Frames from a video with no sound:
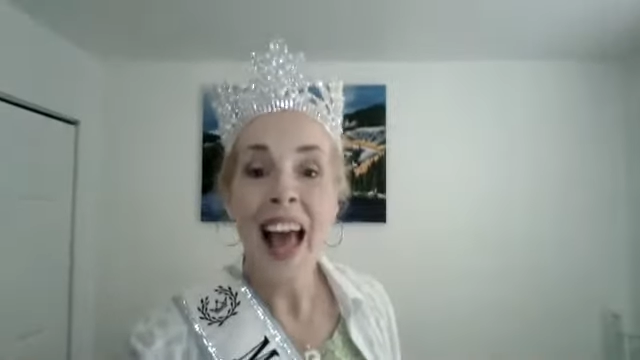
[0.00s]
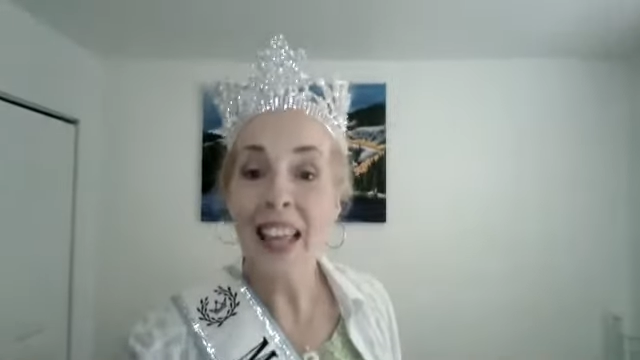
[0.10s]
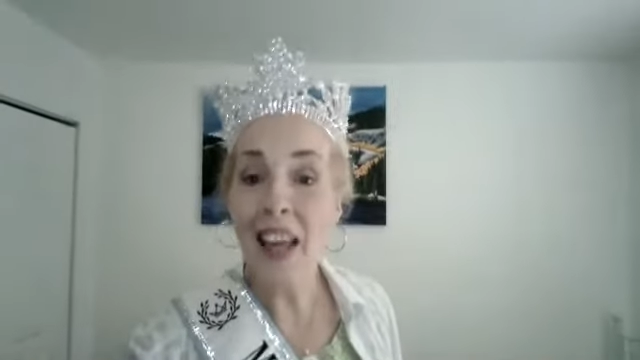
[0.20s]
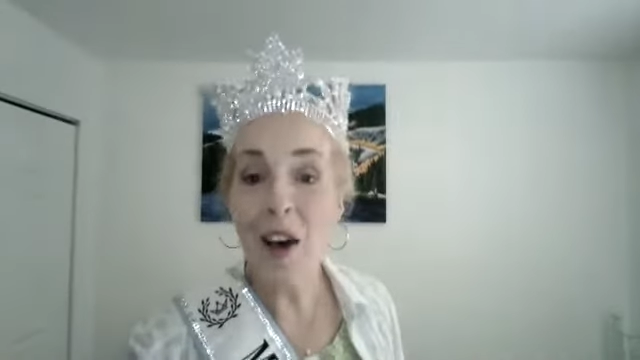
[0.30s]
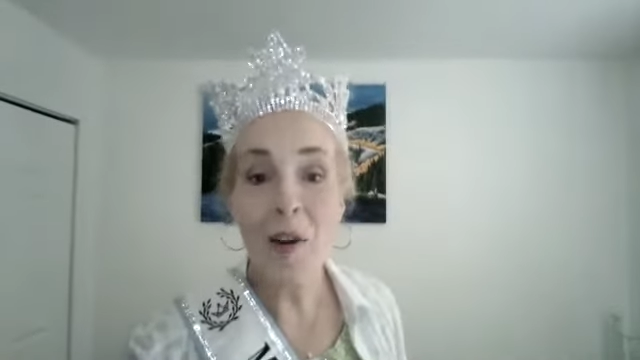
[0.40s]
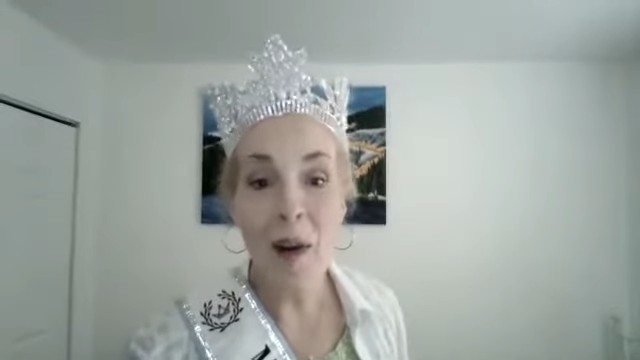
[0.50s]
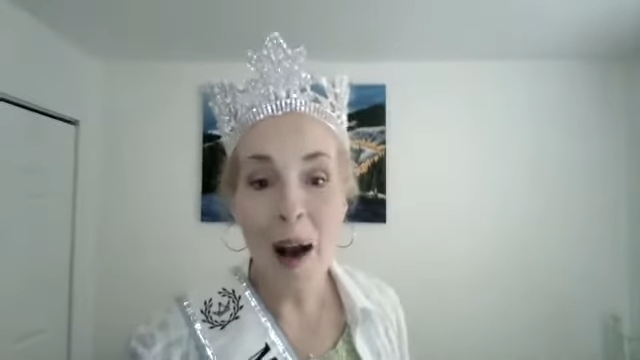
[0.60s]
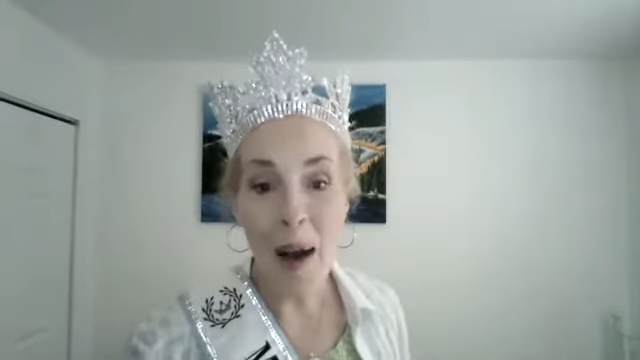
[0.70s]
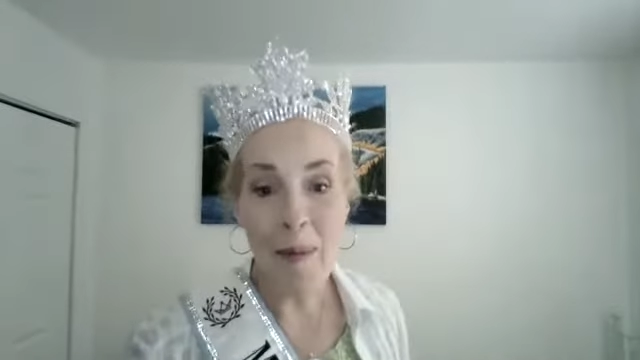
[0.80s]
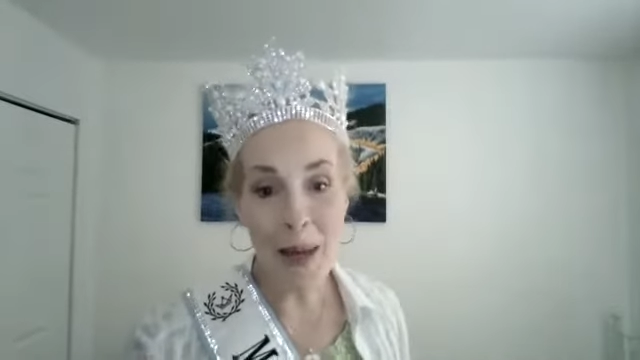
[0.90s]
Hello,
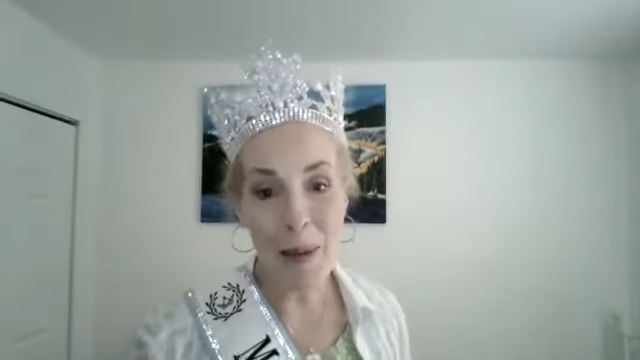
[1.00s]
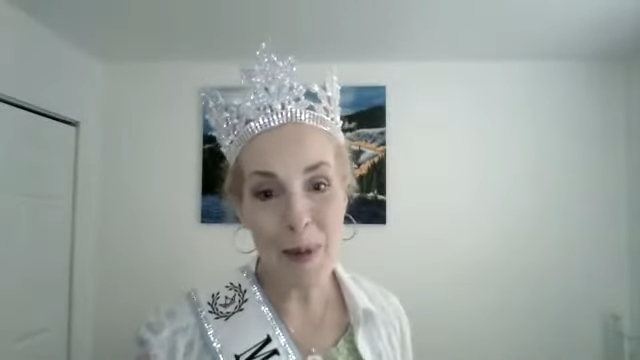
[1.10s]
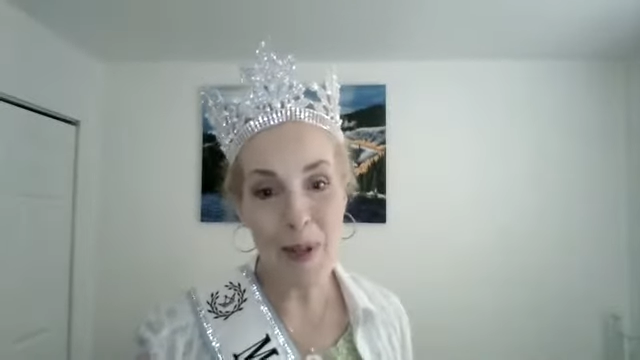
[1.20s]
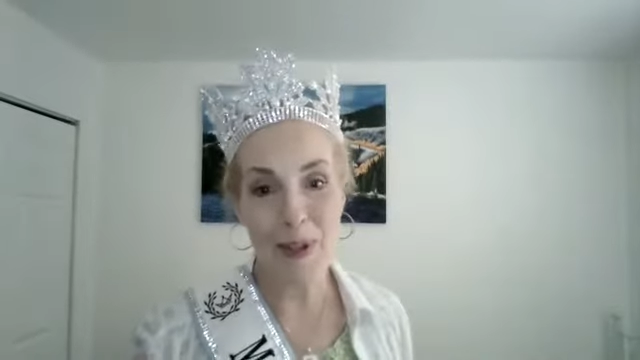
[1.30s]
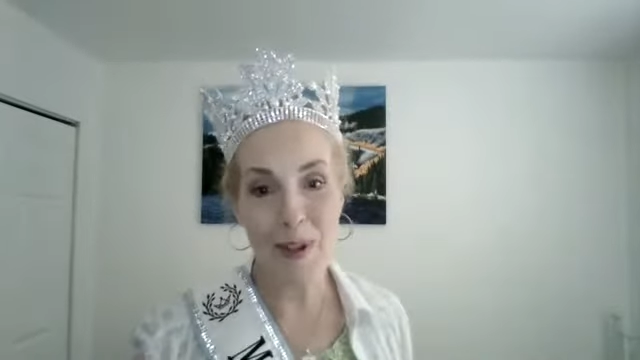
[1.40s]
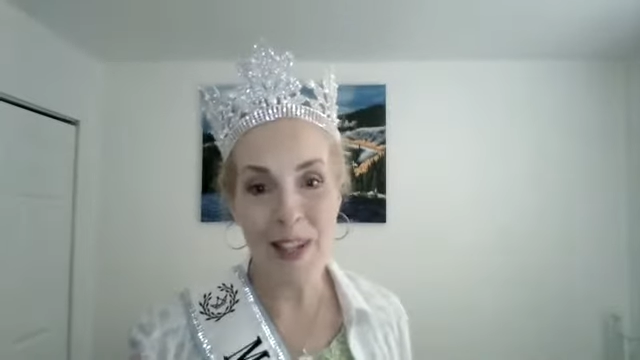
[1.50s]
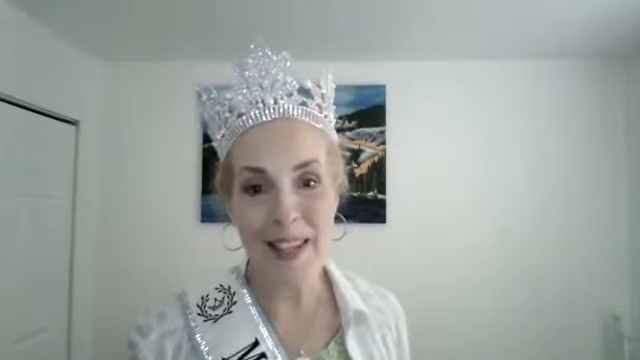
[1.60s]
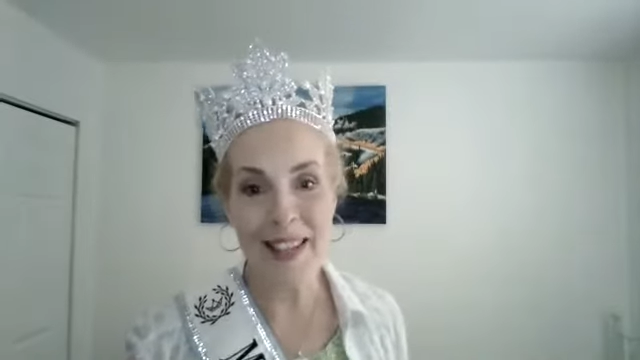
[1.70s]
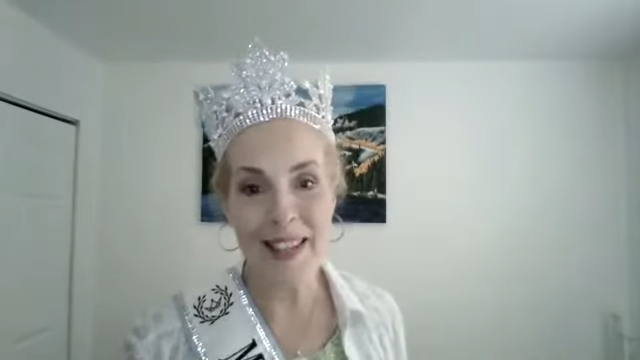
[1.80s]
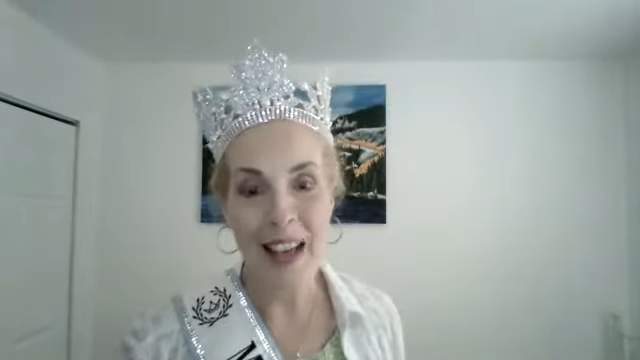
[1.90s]
I'm Ana
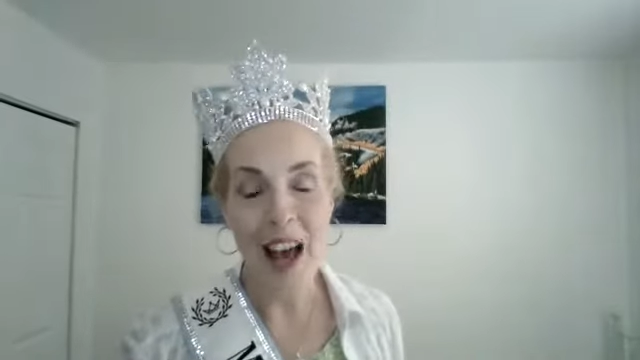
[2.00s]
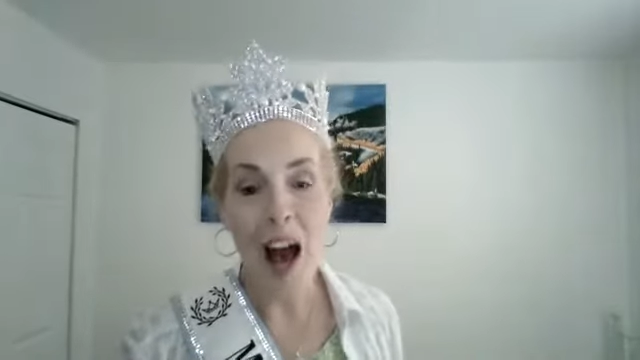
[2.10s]
Patrice.